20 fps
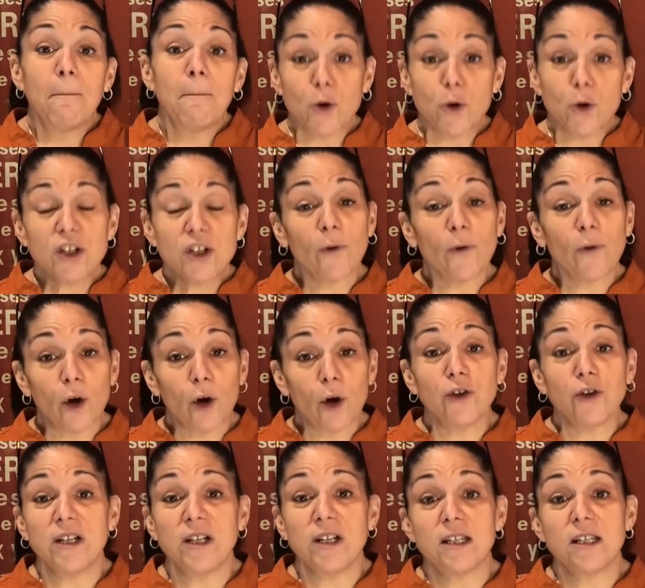Most of all,
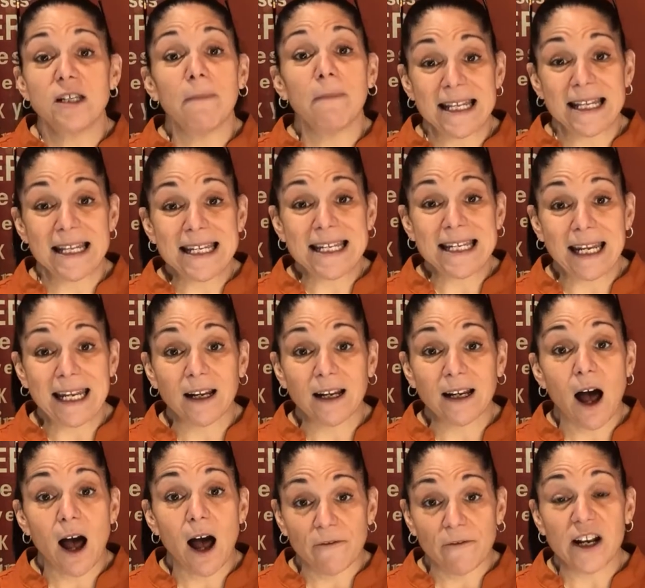you need to maintain
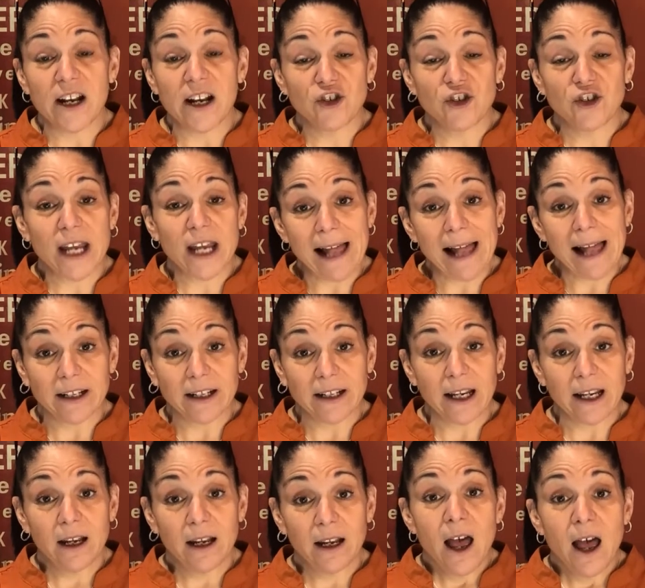
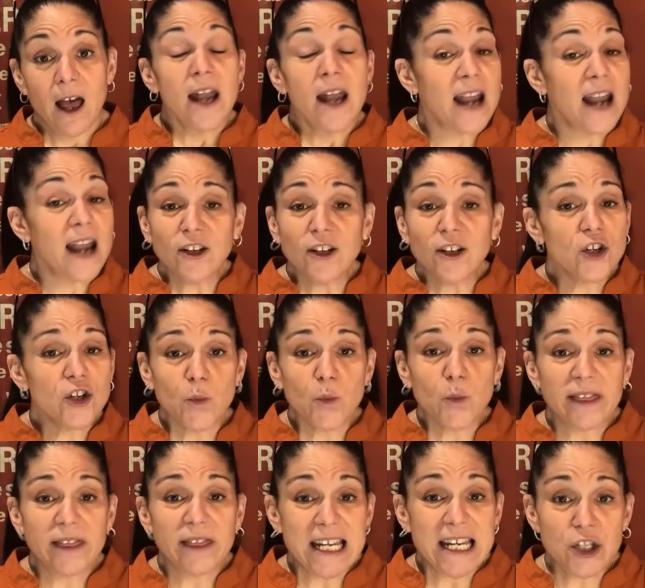confidentiality. Not just
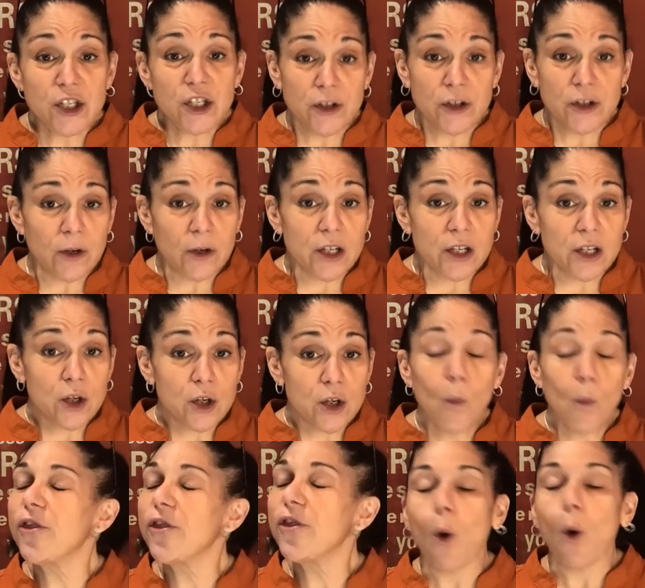with these students,
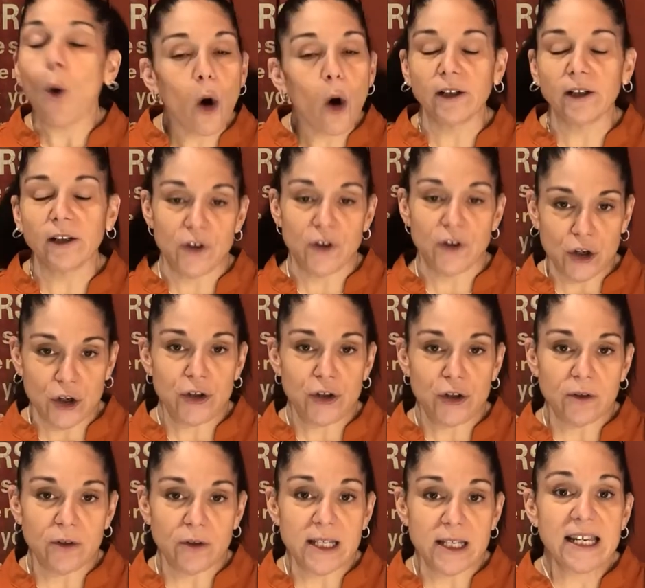with all of your
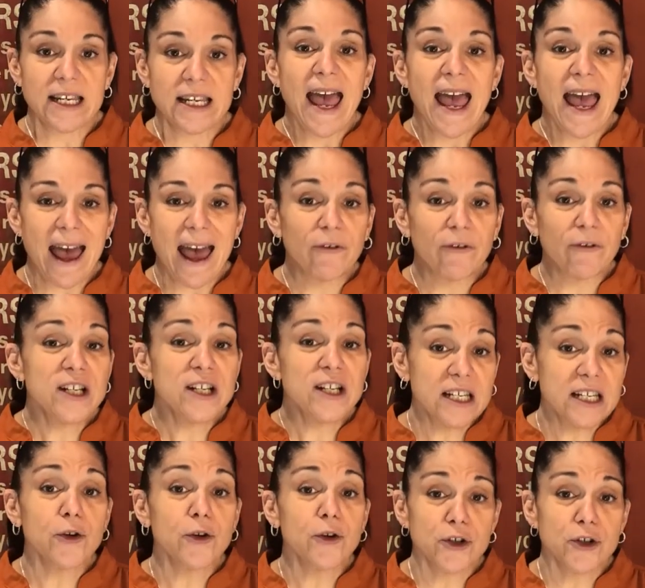students. Every
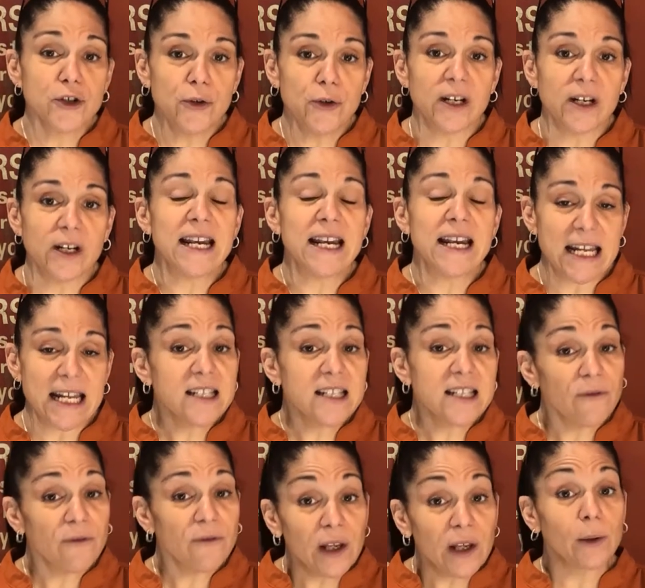single student needs
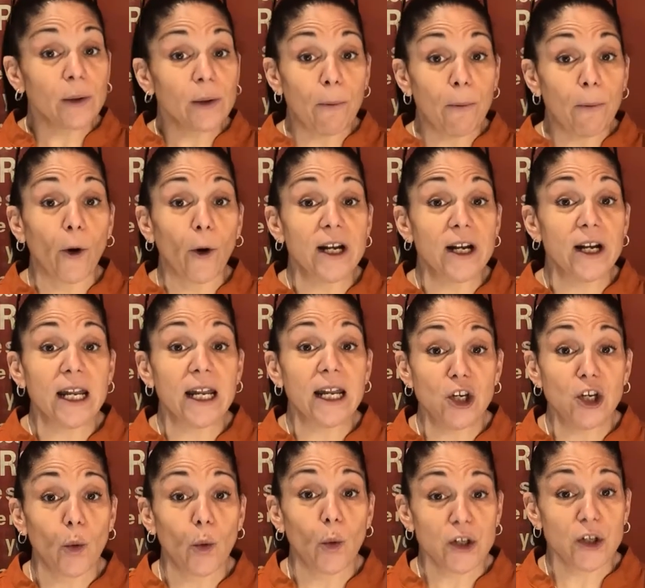to feel important
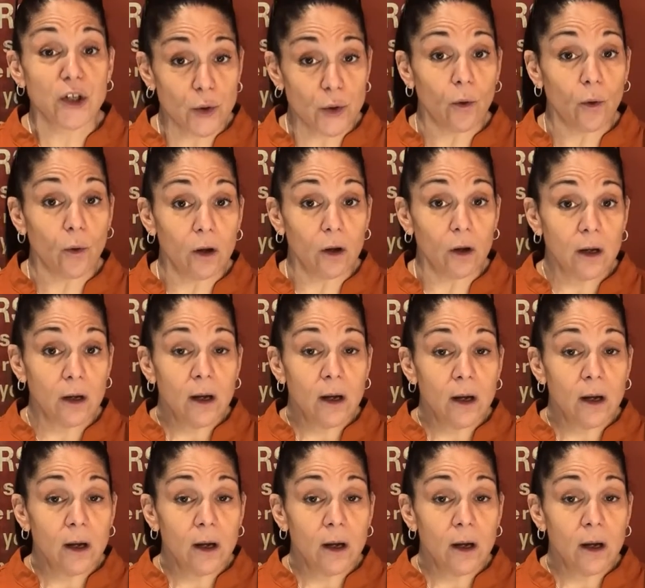in your school.